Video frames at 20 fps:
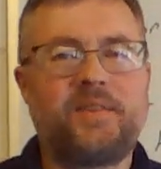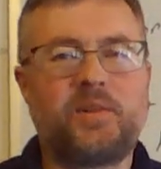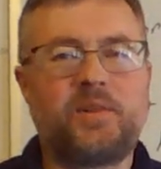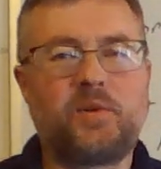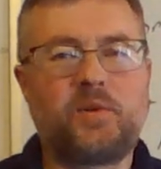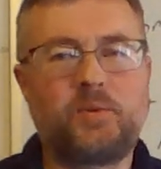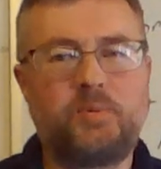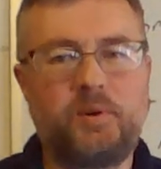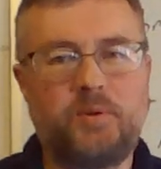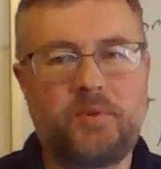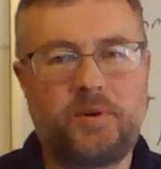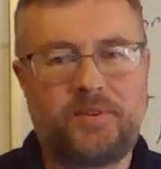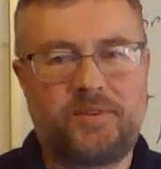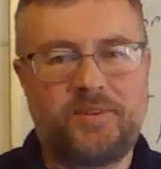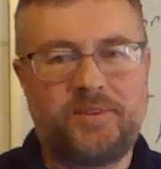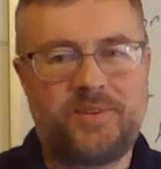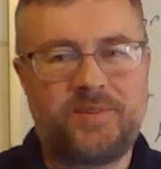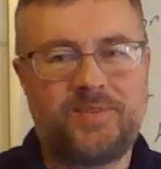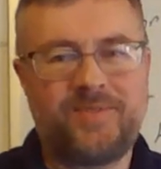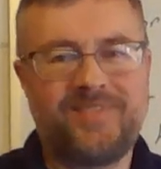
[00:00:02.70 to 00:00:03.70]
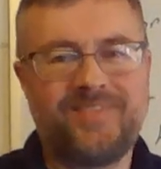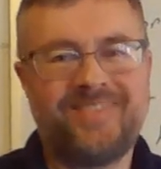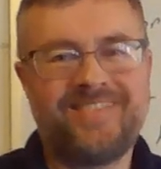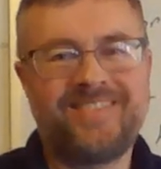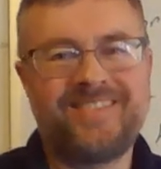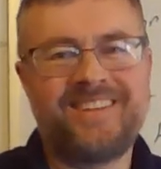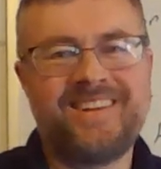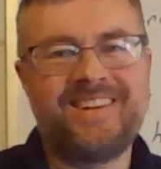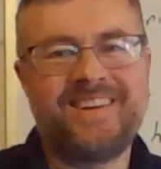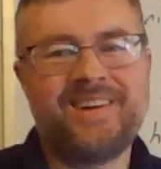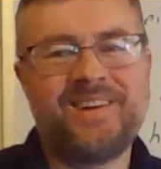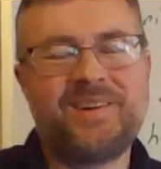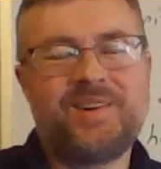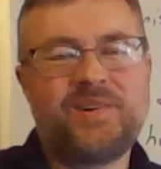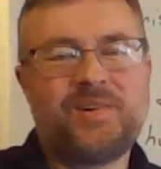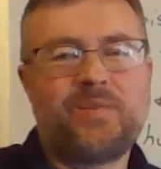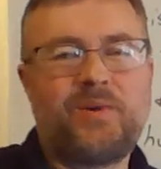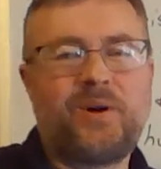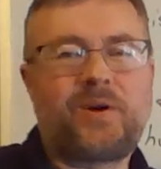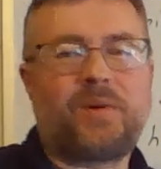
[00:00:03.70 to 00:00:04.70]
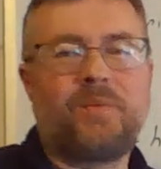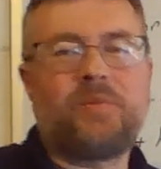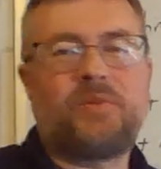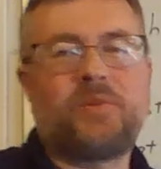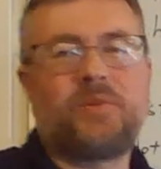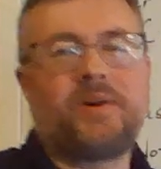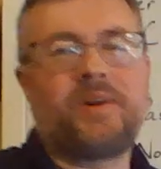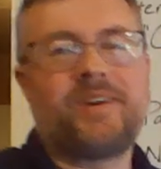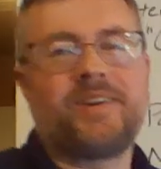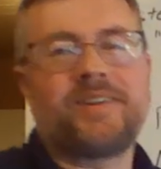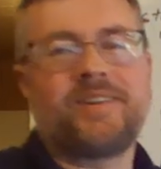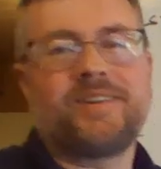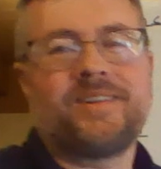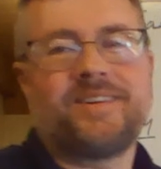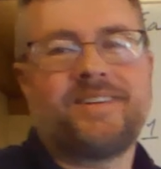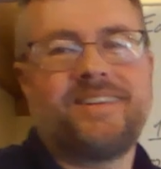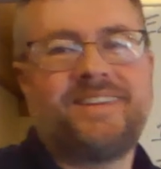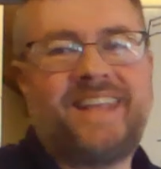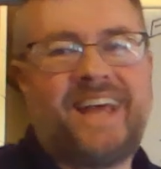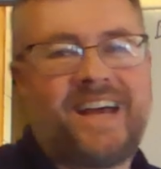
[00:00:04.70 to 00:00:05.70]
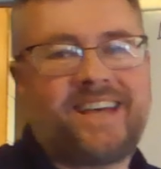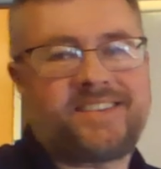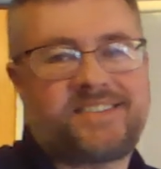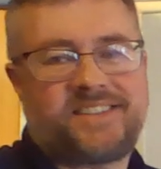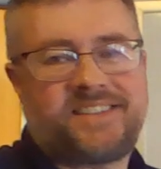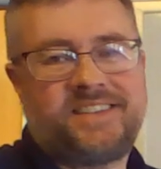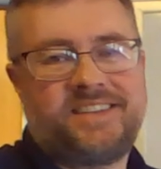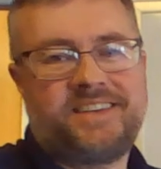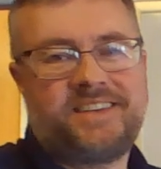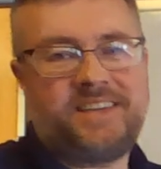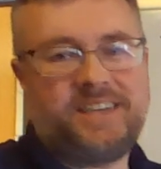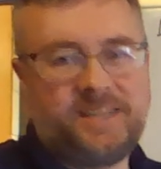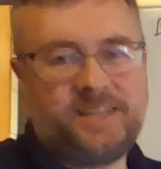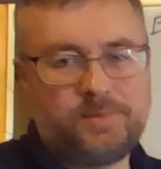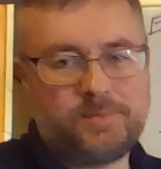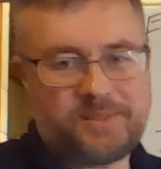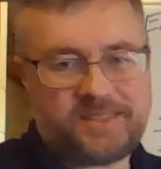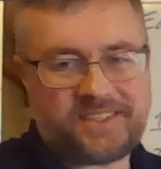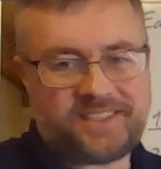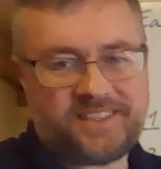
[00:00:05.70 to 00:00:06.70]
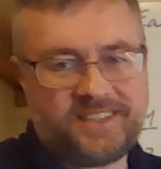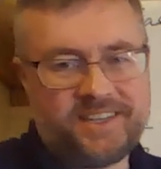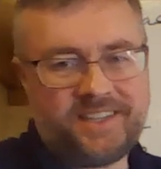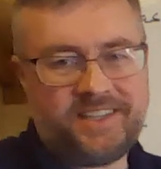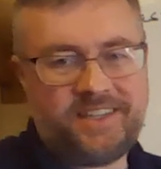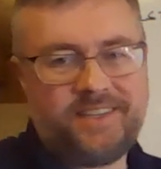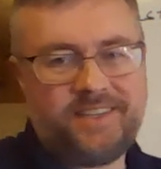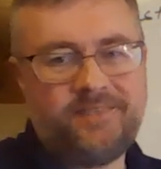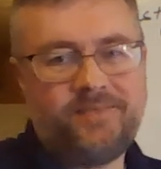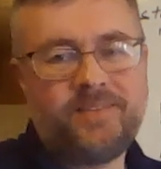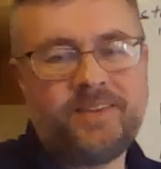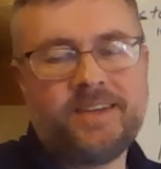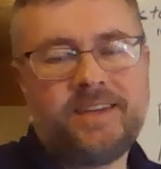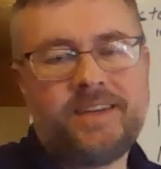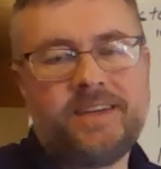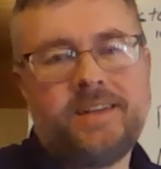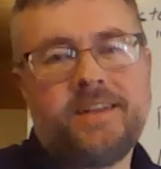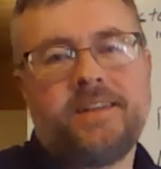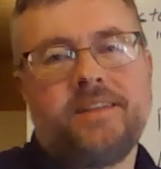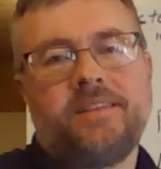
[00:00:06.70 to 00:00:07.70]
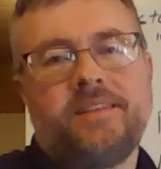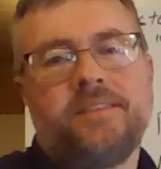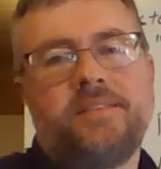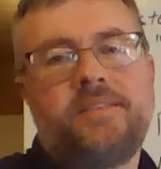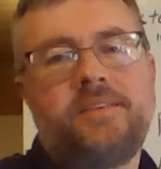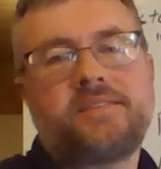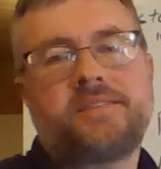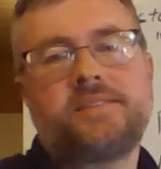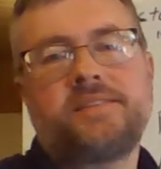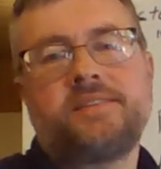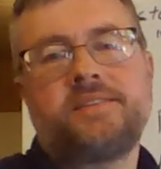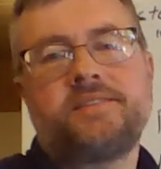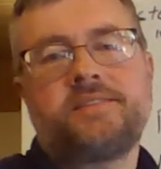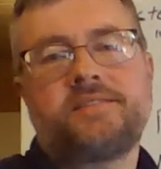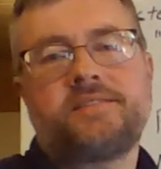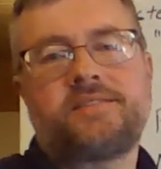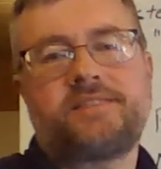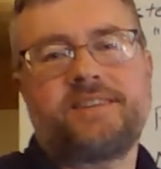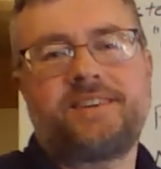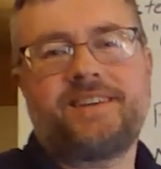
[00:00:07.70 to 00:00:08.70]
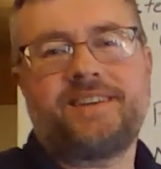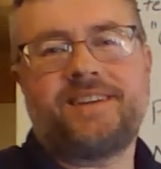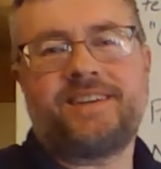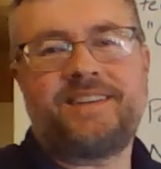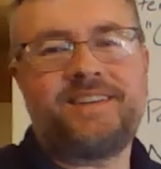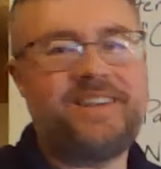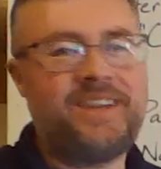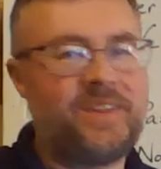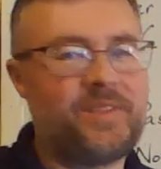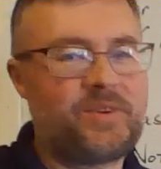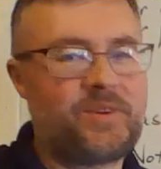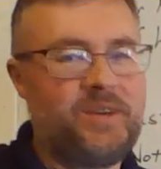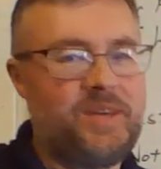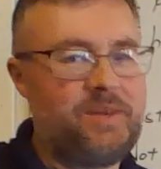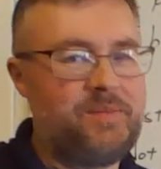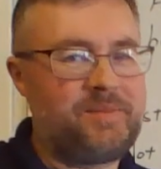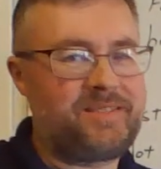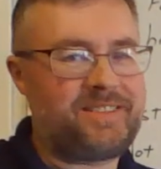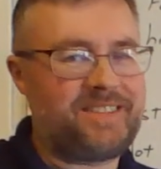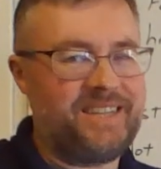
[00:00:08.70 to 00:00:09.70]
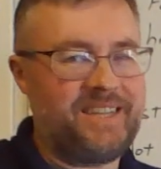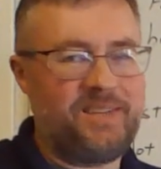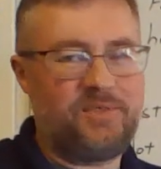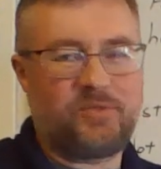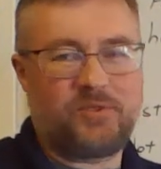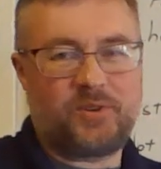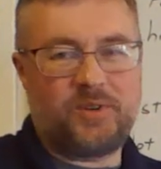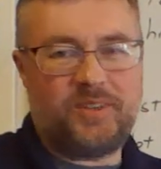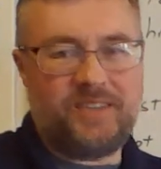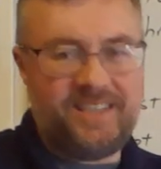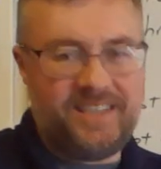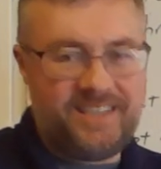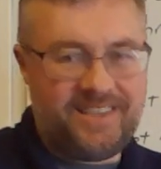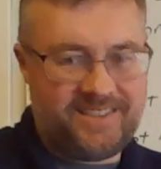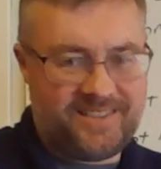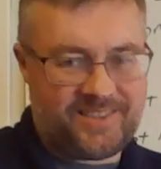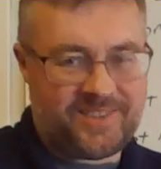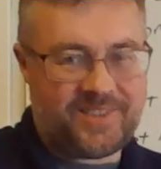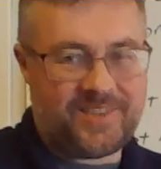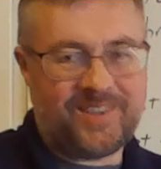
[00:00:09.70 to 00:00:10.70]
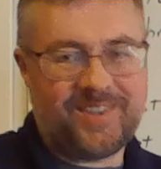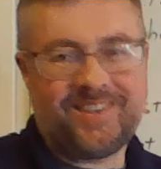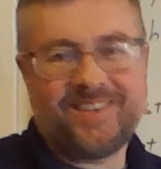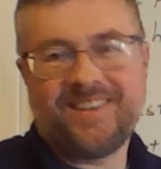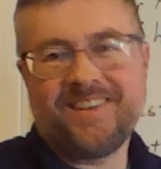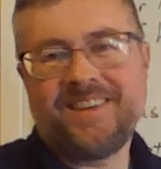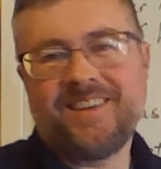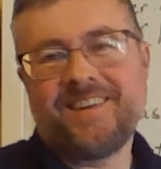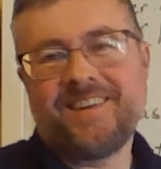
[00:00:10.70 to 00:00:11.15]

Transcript: The Lord be with you. Welcome to our next hymn study. This is another hymn study for Easter.